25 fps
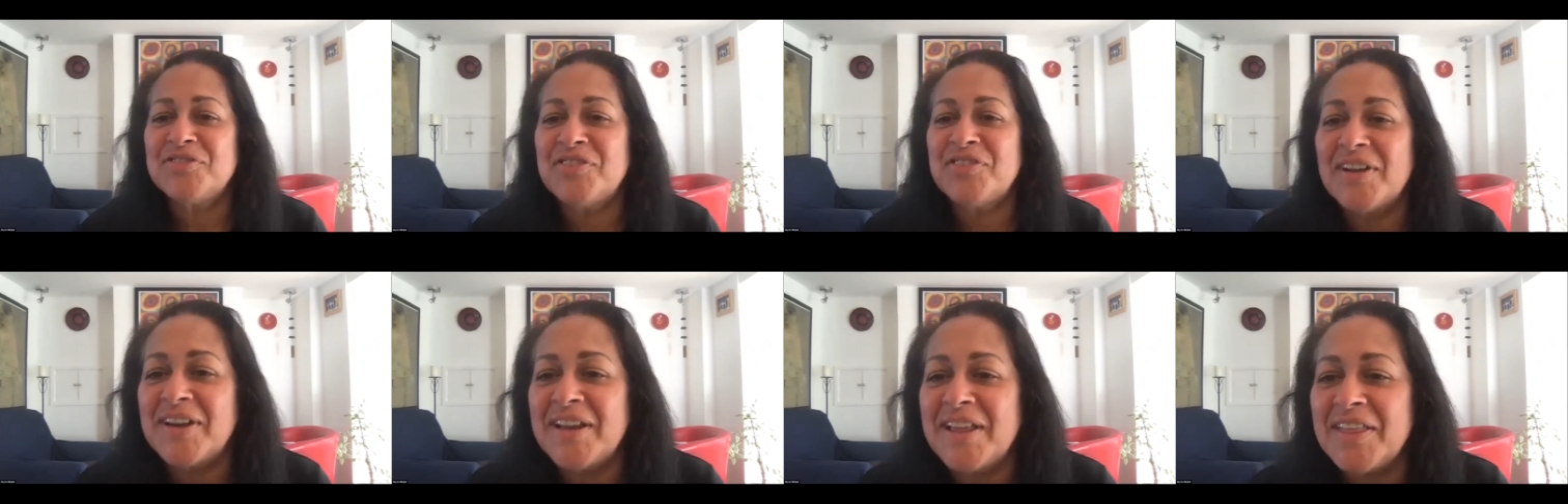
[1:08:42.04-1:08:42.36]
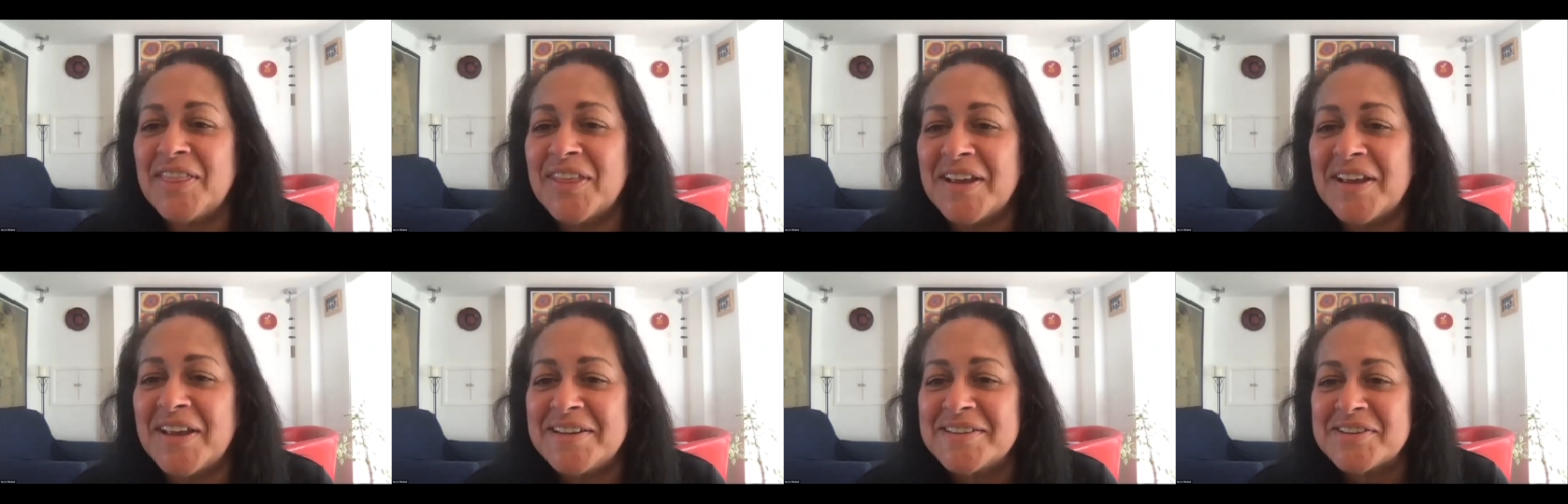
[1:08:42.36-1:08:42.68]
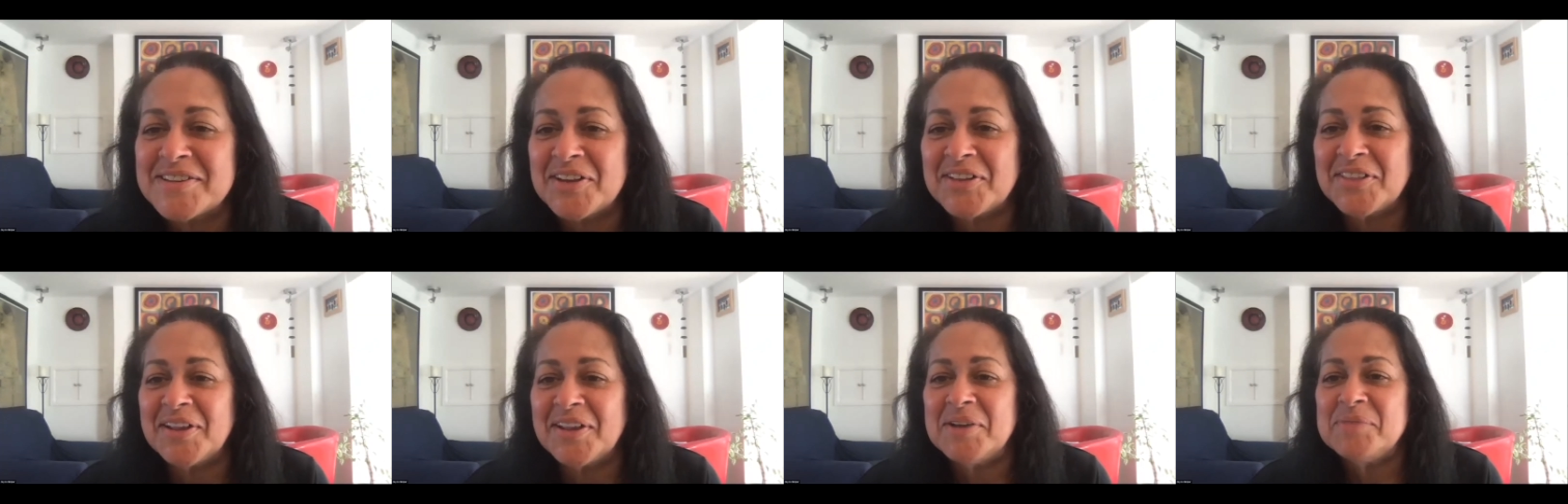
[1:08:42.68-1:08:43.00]
funny
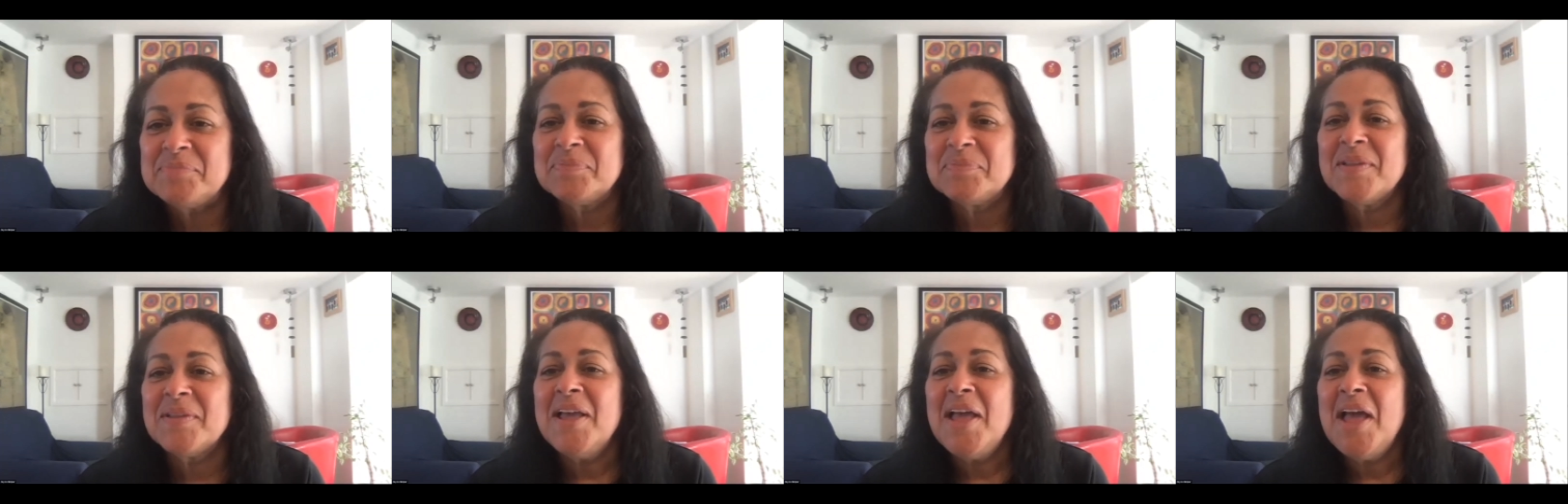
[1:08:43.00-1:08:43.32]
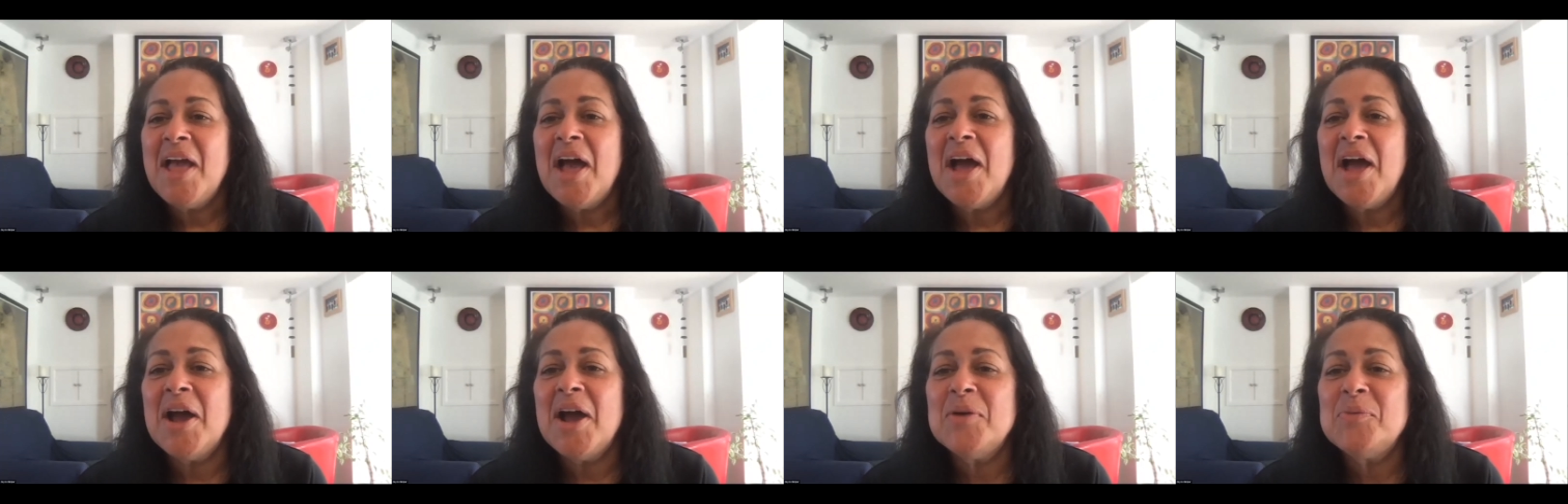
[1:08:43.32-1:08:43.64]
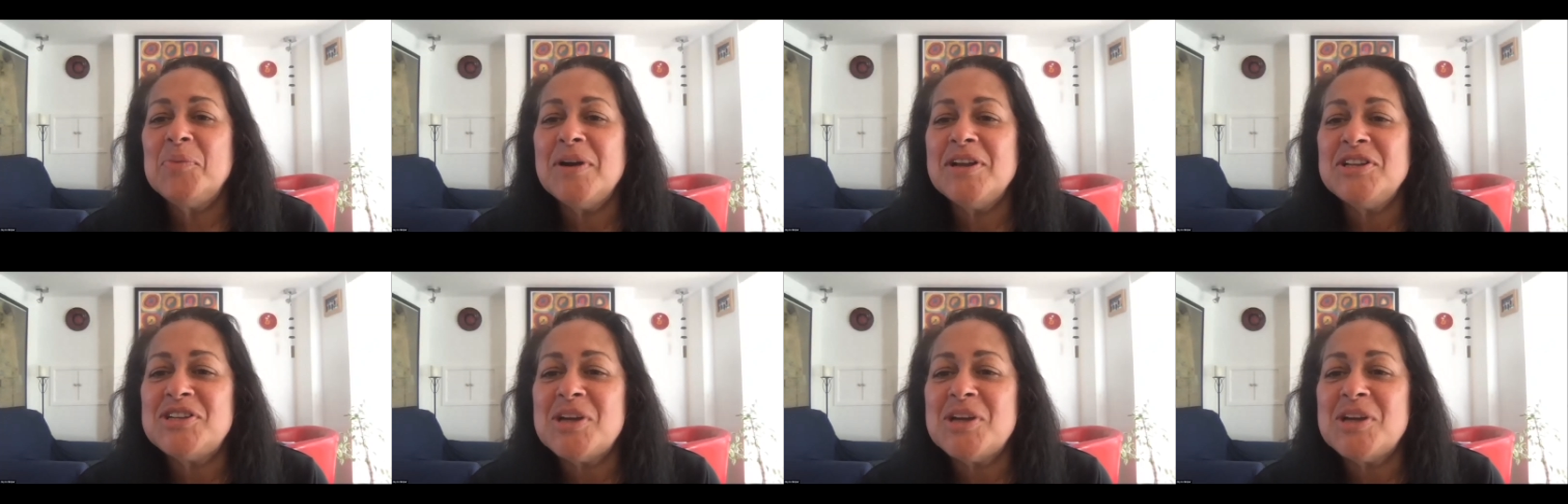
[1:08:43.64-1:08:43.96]
things, aren't they?
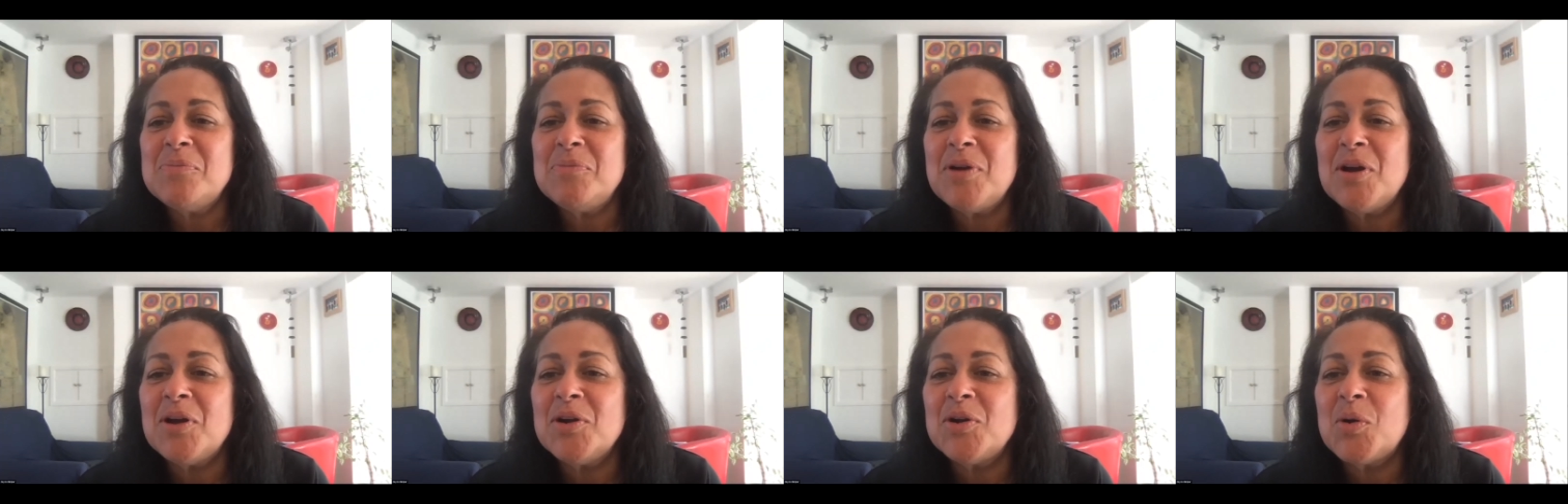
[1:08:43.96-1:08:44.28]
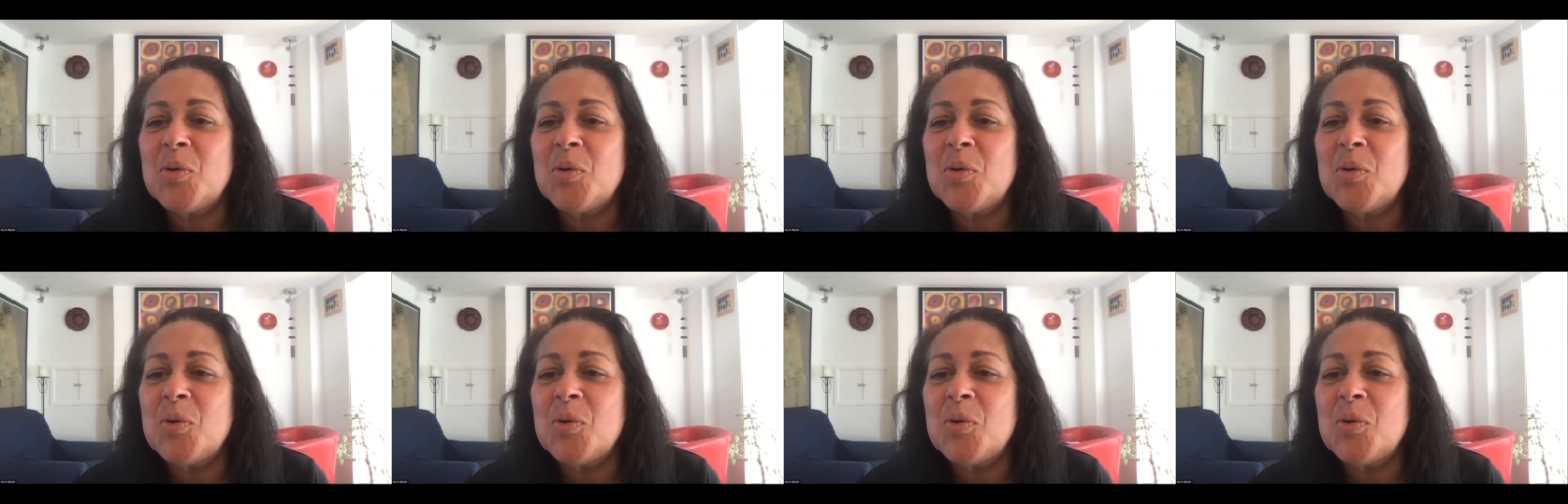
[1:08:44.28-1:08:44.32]
Which embryo